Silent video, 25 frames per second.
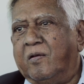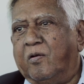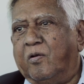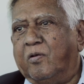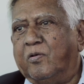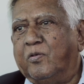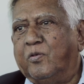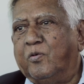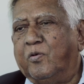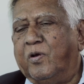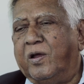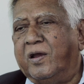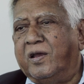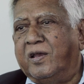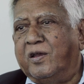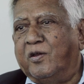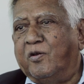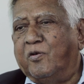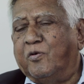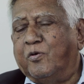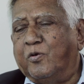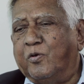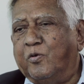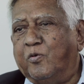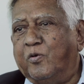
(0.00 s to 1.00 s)
Although I did
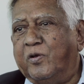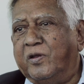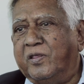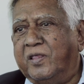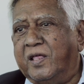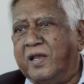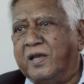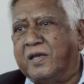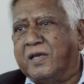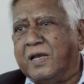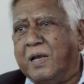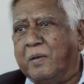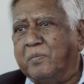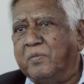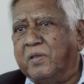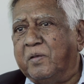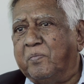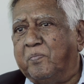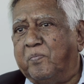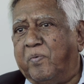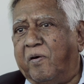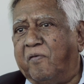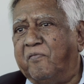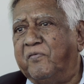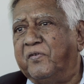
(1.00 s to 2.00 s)
not know at that time
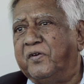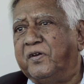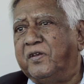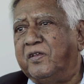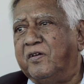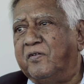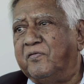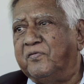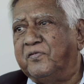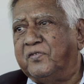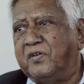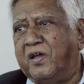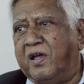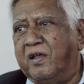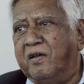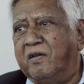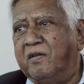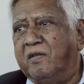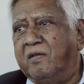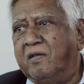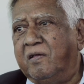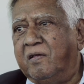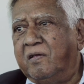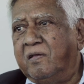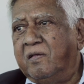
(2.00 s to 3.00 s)
the poverty of
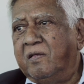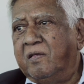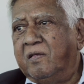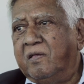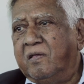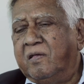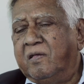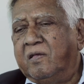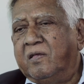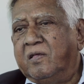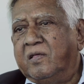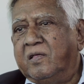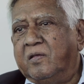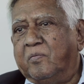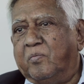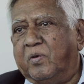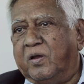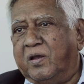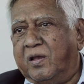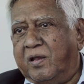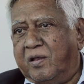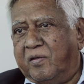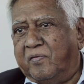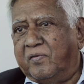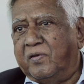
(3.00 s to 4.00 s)
China,
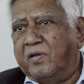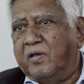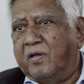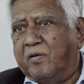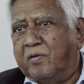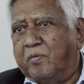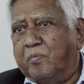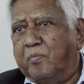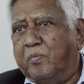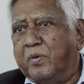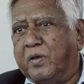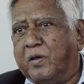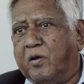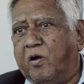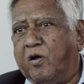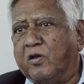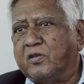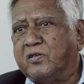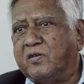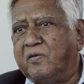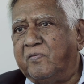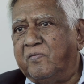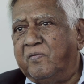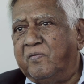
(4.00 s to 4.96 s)
but uh, uh, because